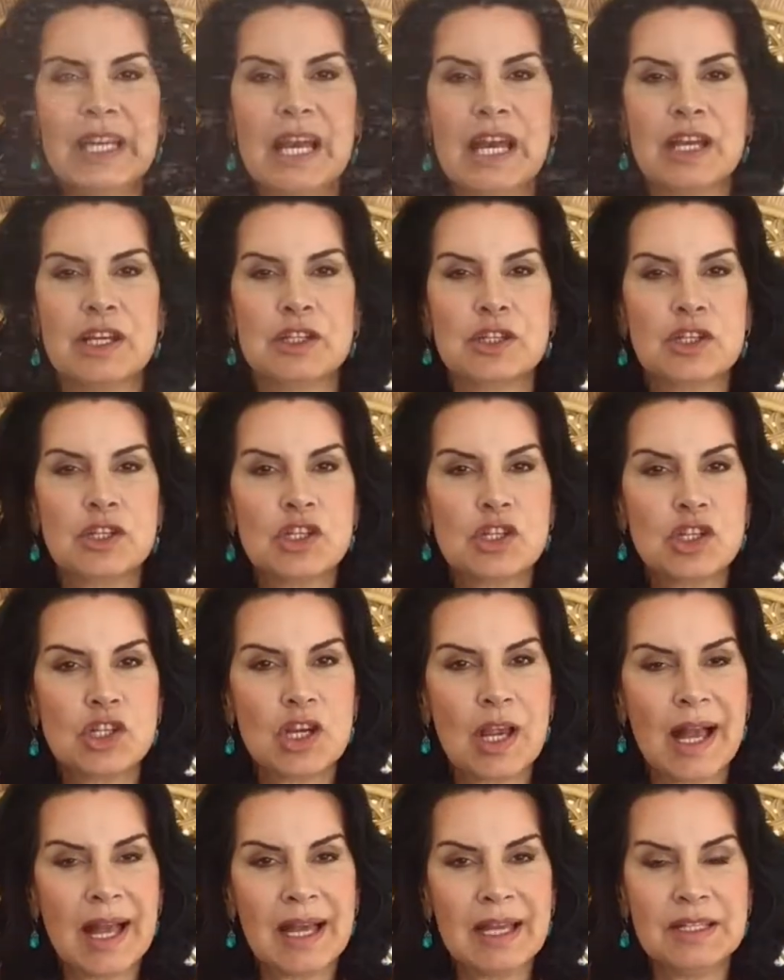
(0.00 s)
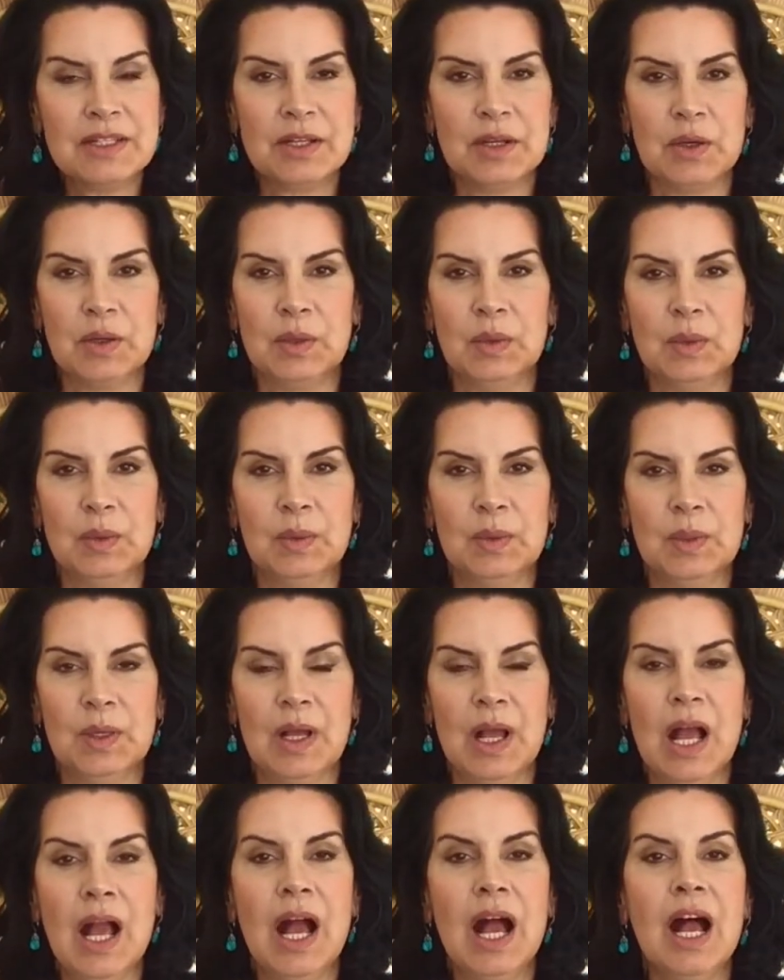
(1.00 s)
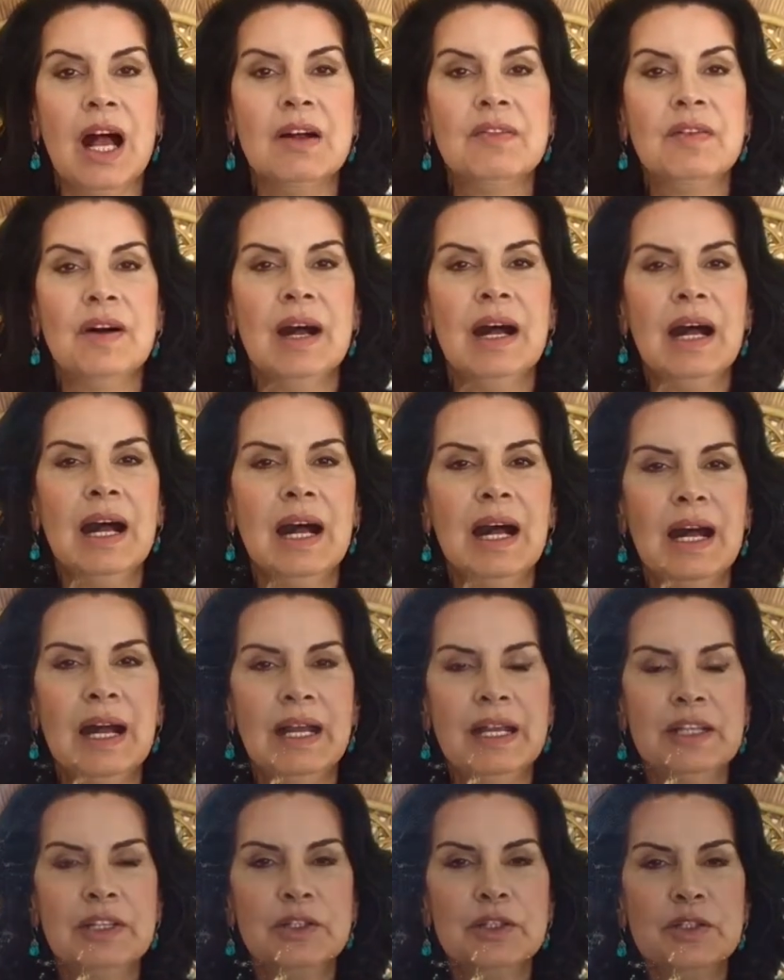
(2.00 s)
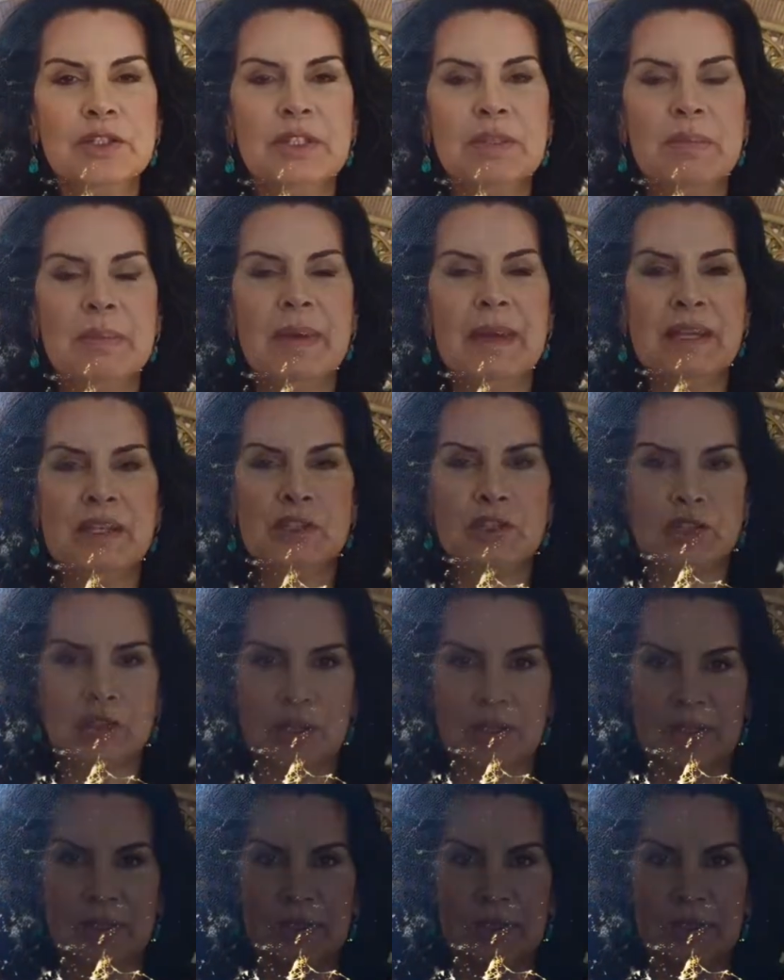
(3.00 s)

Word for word: a shadow of a higher dimension.